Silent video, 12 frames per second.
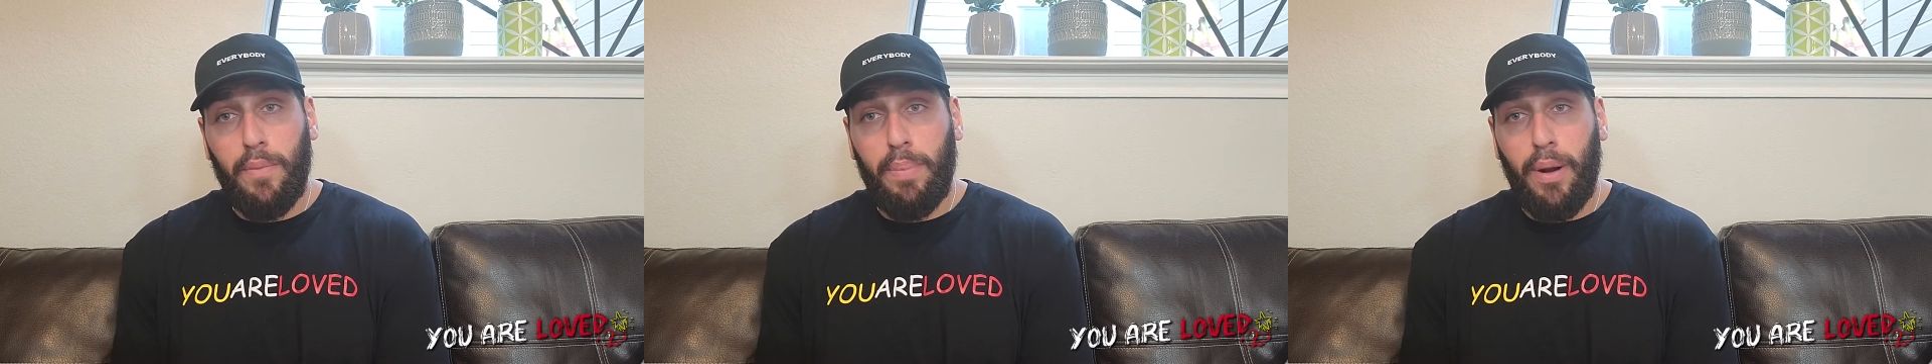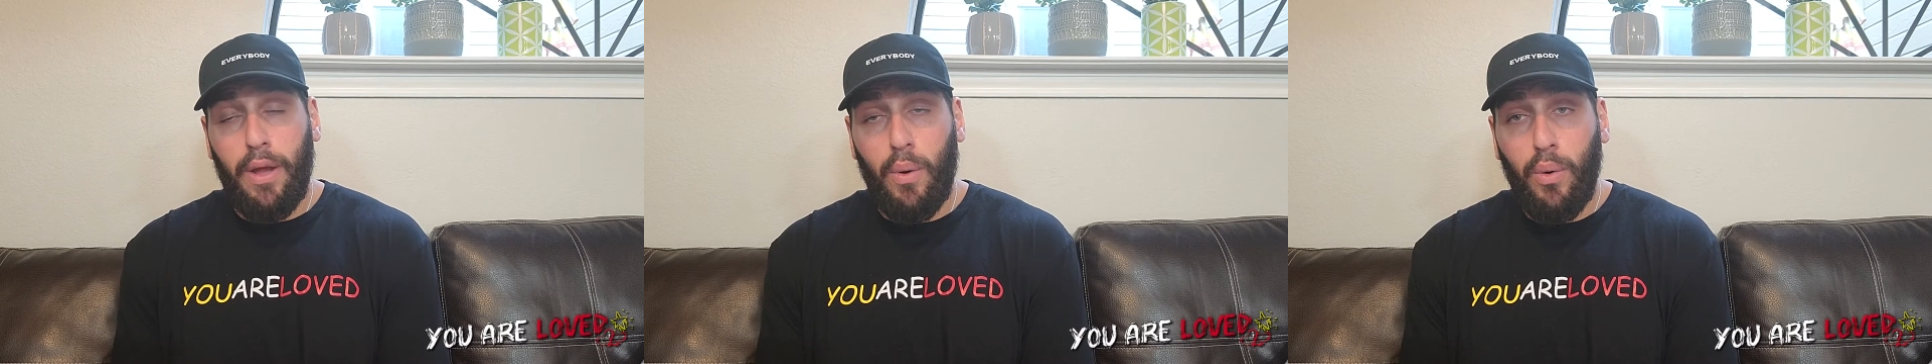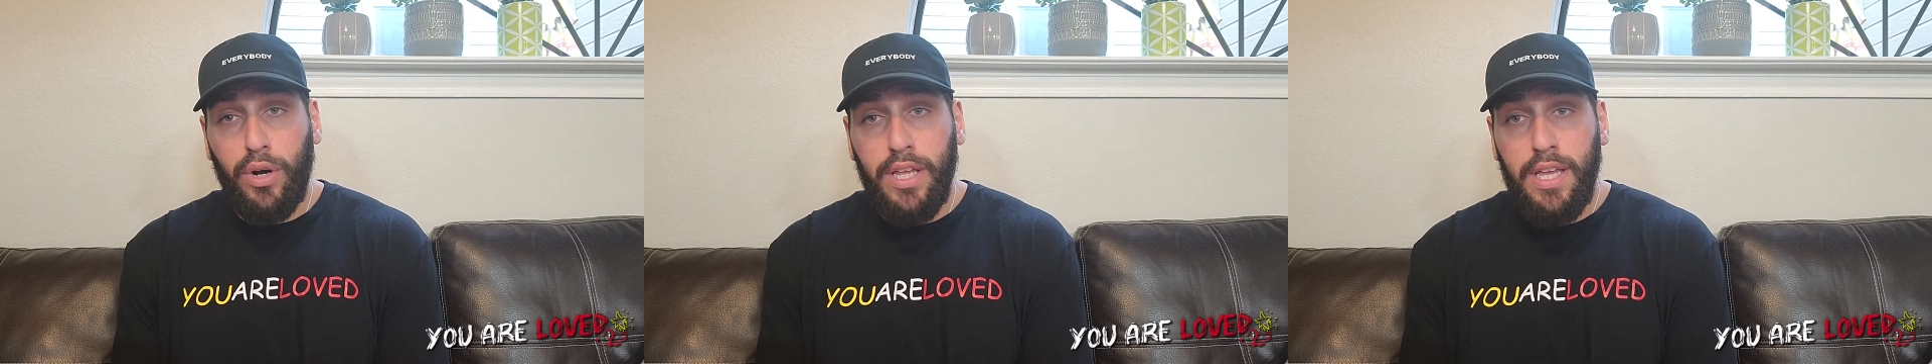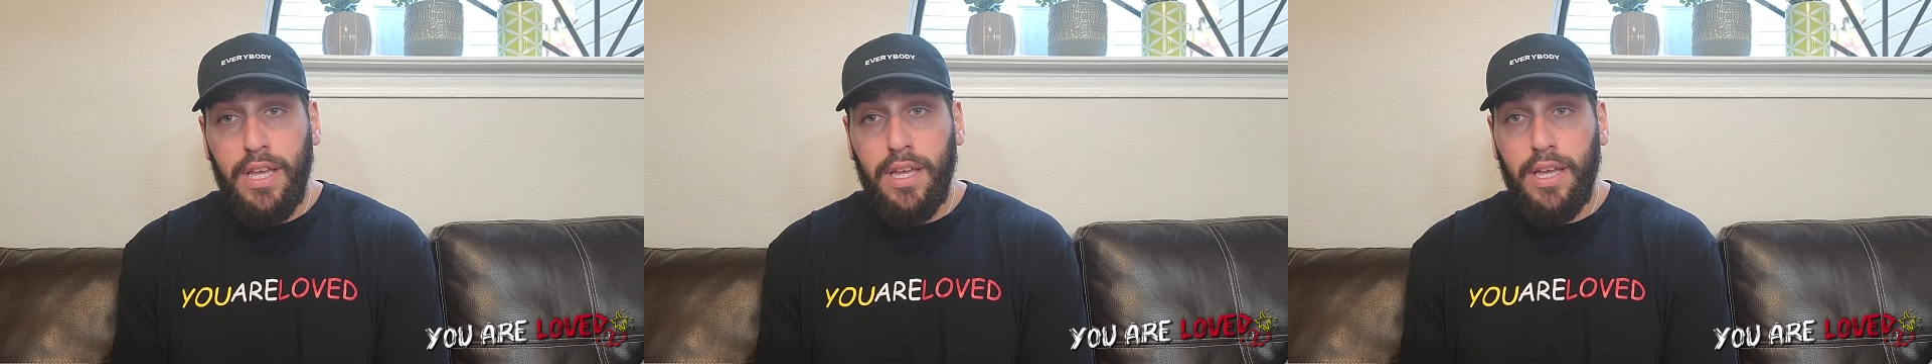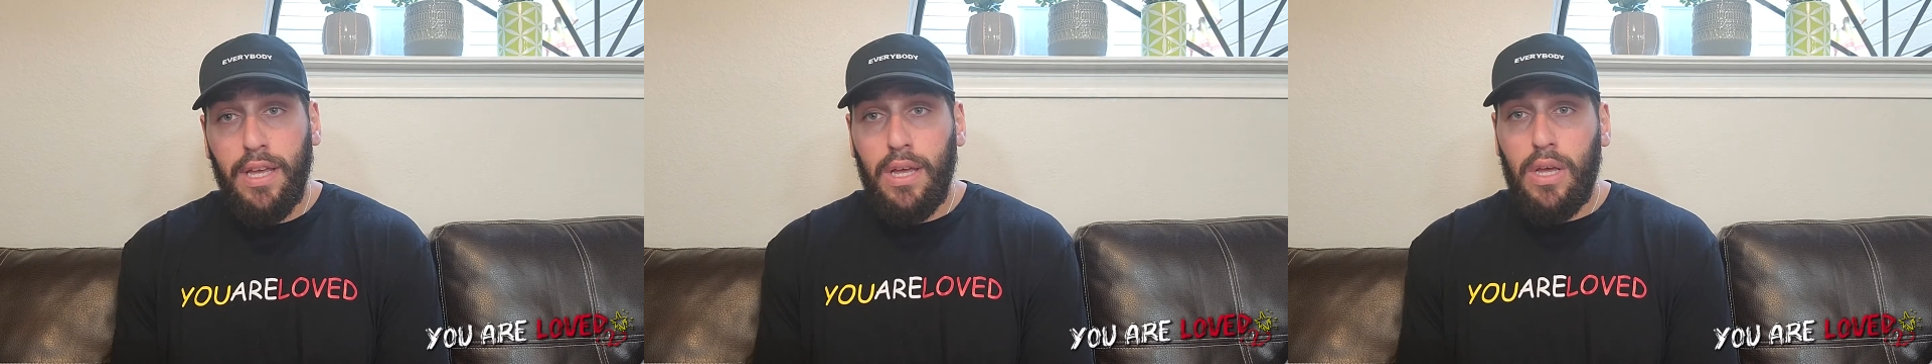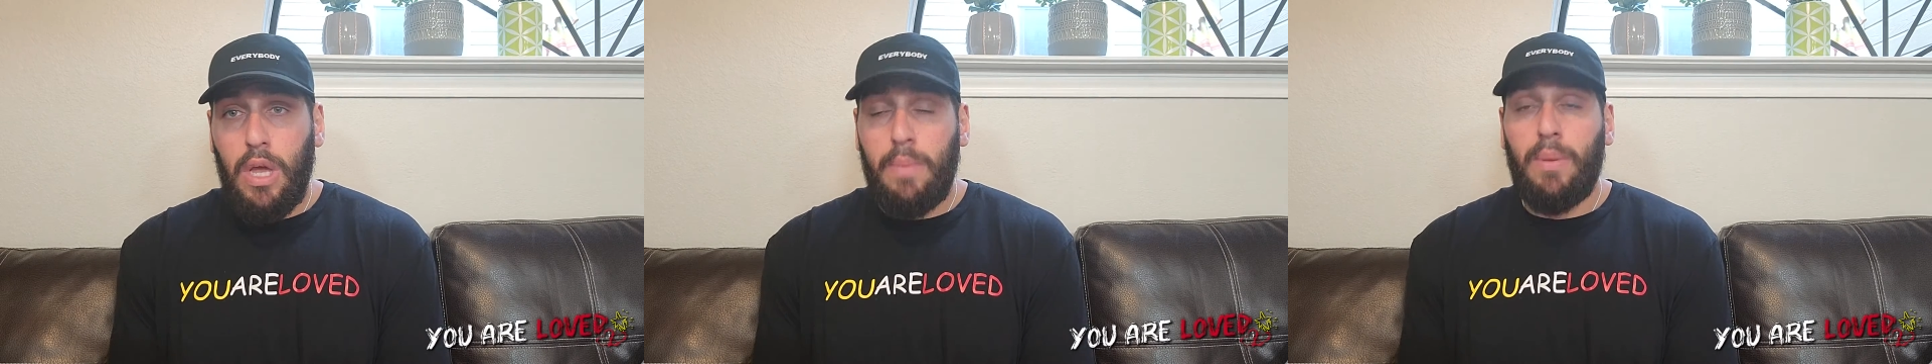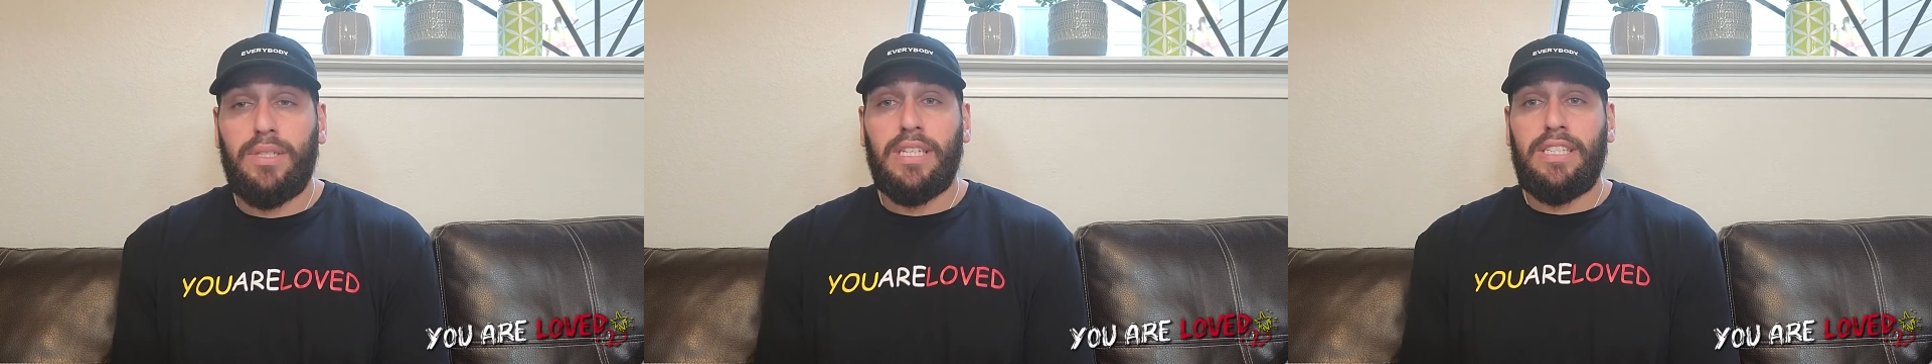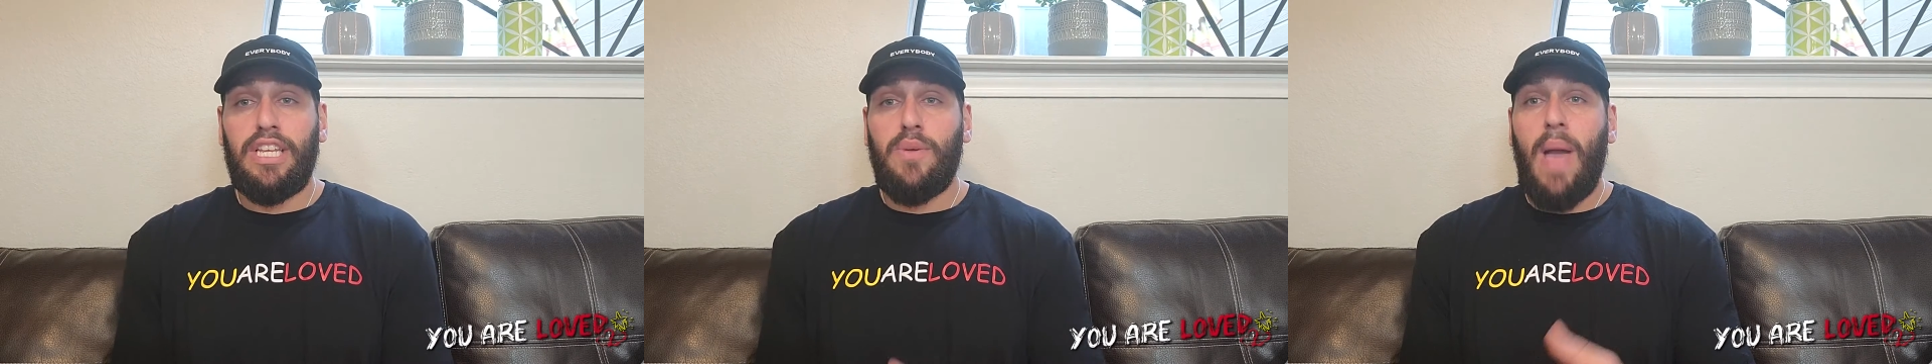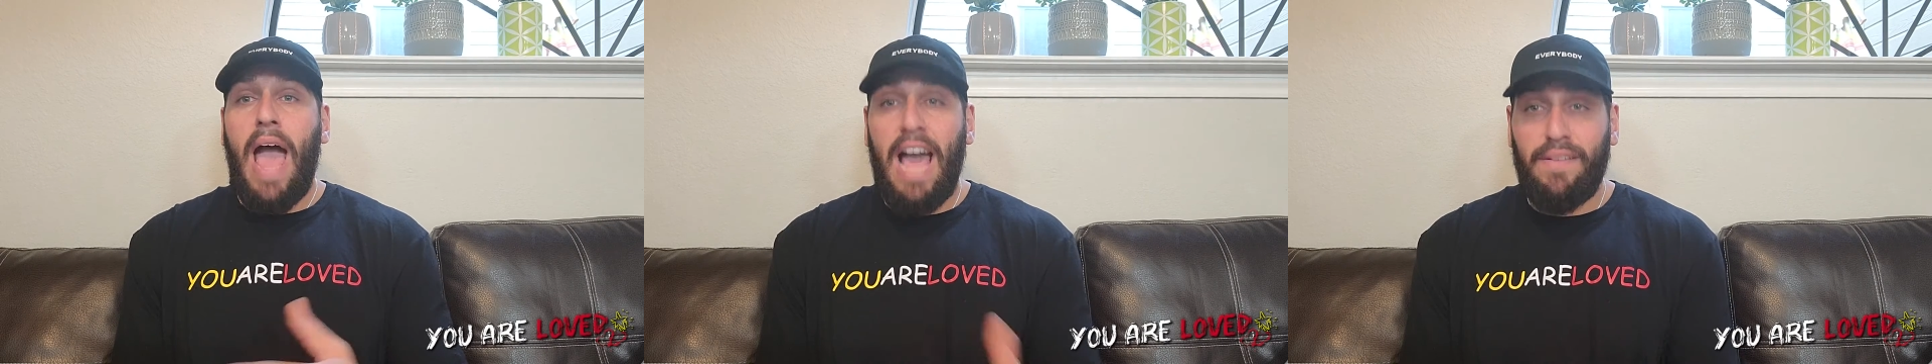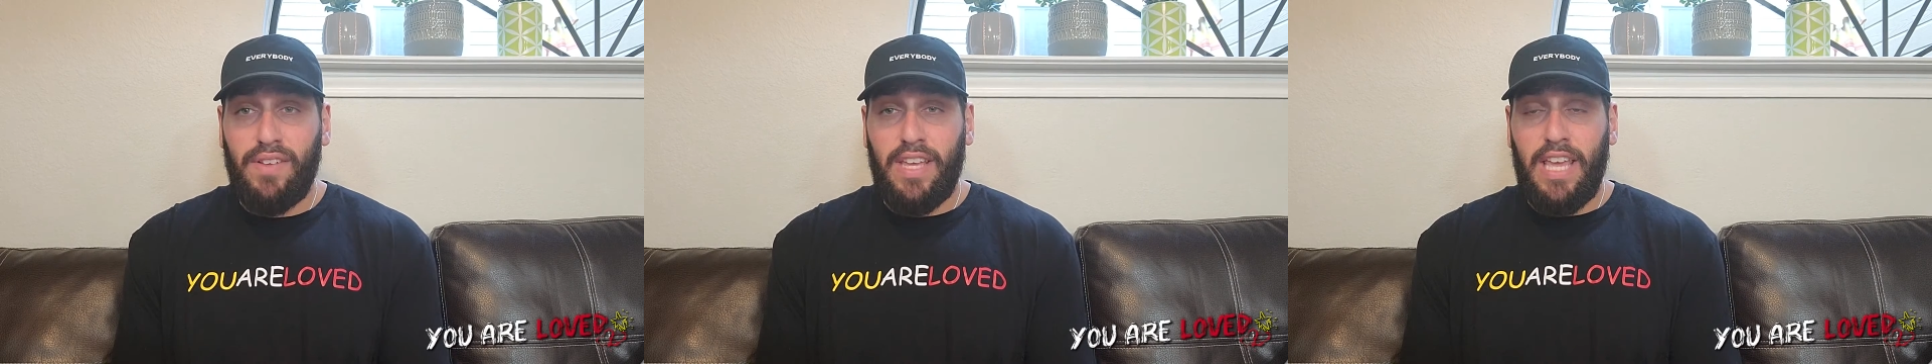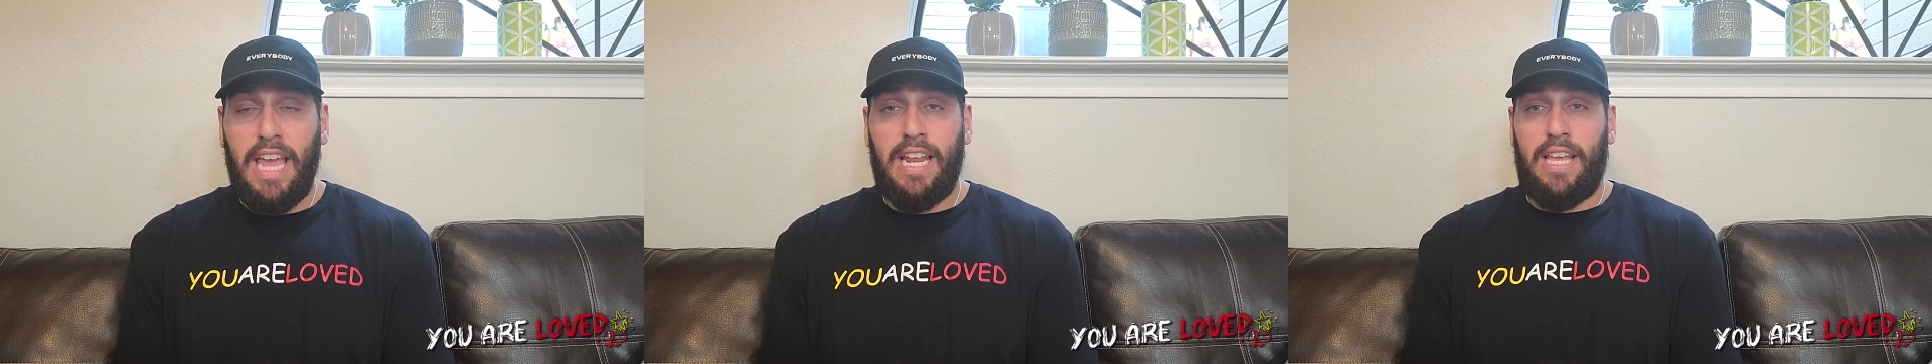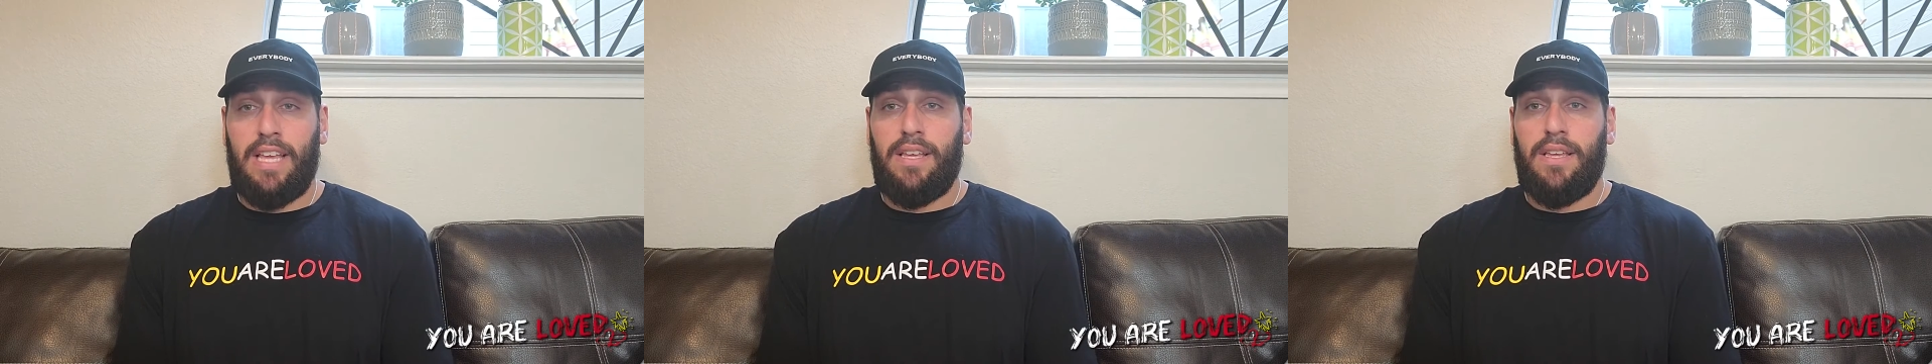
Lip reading: a priority. We must continue advocating